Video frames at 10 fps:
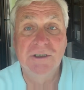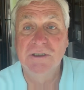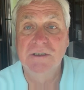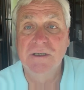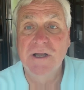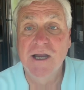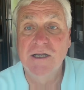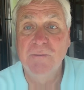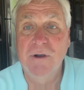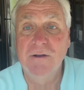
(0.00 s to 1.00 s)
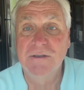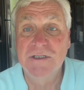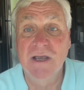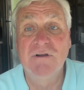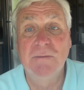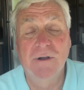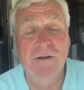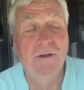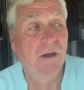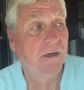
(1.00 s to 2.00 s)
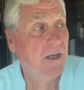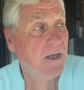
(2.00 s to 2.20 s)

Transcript: is a 90-pound, 70-pound dog.